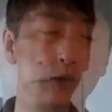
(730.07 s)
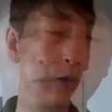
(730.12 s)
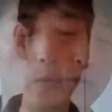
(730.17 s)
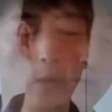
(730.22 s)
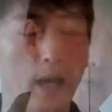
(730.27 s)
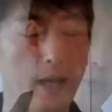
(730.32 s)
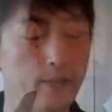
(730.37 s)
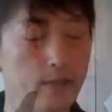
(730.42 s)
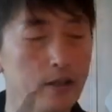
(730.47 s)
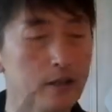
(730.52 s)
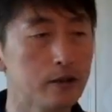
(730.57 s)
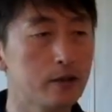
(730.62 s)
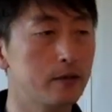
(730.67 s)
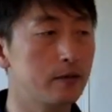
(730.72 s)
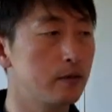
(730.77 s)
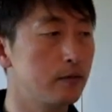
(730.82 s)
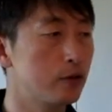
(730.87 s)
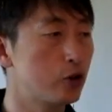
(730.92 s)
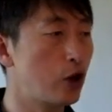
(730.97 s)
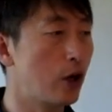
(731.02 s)
So at
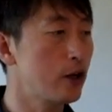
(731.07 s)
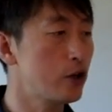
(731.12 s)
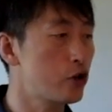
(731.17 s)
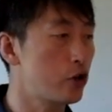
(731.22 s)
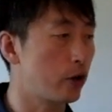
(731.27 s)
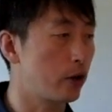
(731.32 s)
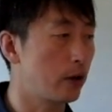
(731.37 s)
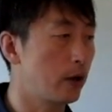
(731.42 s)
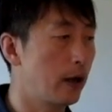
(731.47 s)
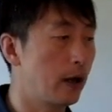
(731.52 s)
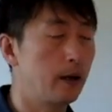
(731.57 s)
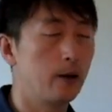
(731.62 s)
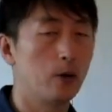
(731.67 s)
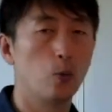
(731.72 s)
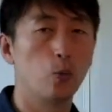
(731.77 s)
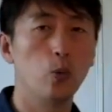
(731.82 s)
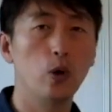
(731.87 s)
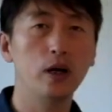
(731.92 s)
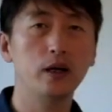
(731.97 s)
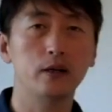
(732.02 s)
this juncture,
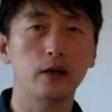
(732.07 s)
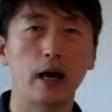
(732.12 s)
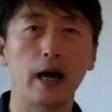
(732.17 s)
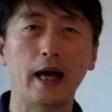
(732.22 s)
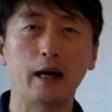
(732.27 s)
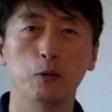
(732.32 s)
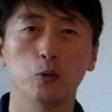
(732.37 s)
what